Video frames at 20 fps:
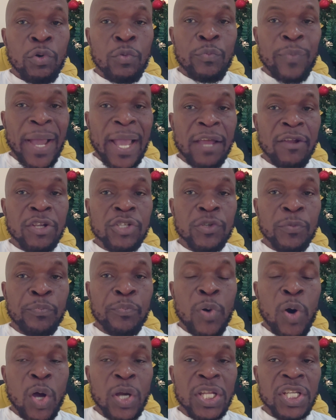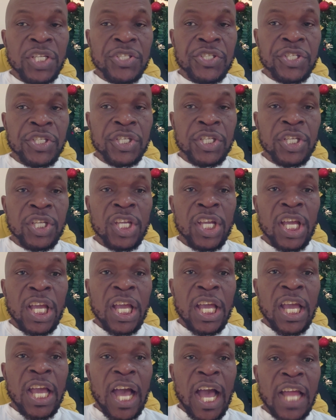migration policy,
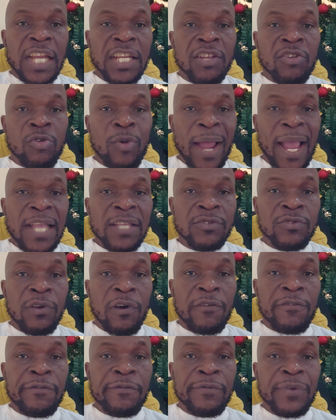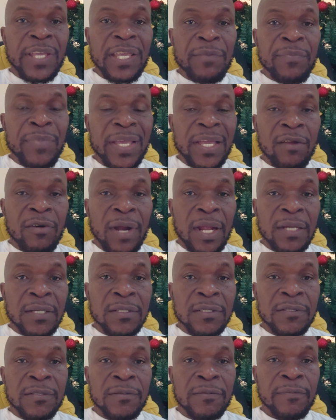and the rights of
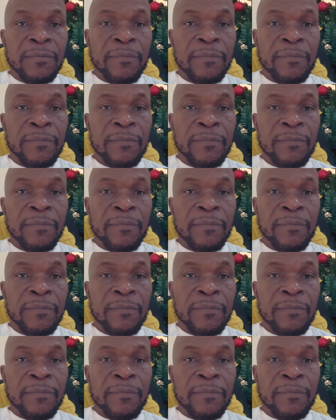immigrants.